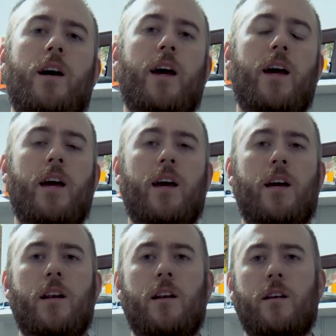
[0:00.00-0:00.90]

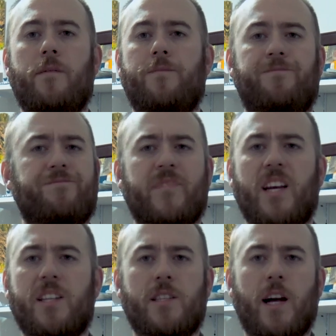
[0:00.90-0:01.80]
and
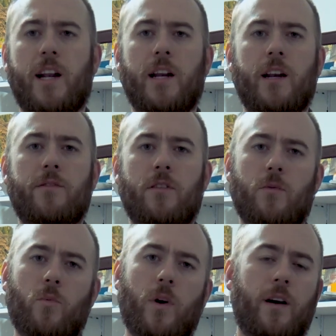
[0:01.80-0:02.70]
it's not any different
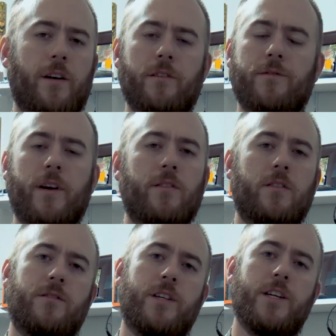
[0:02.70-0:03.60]
than wearing your
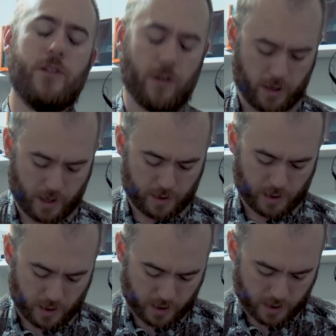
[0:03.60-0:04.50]
favorite t-shirt
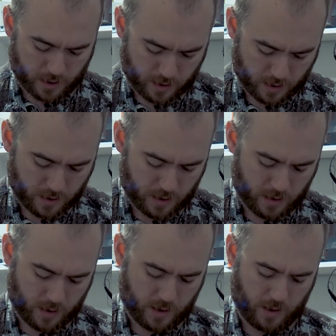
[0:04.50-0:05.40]
outside.
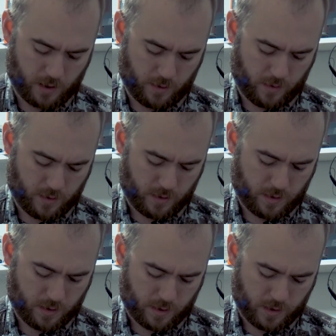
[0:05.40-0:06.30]
So
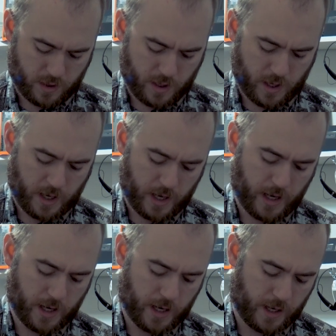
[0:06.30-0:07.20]

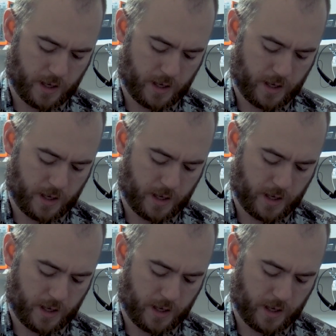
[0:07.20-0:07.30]
it